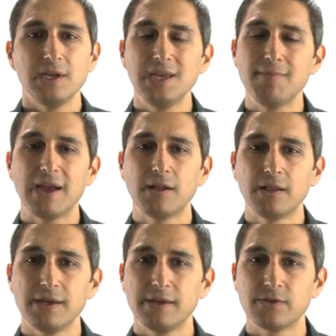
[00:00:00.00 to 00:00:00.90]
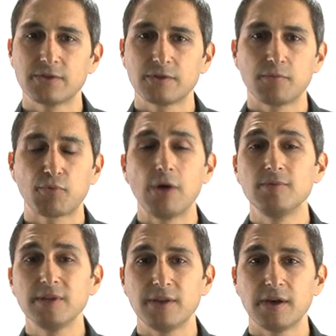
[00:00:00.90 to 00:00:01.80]
Email is
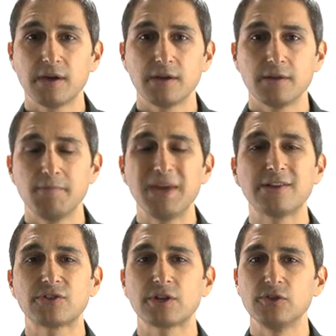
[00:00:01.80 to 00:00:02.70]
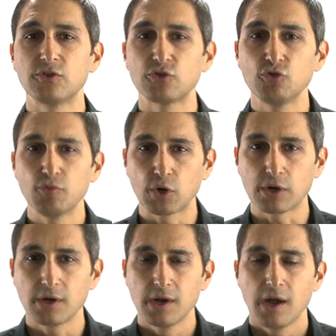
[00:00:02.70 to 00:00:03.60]
probably the biggest consumer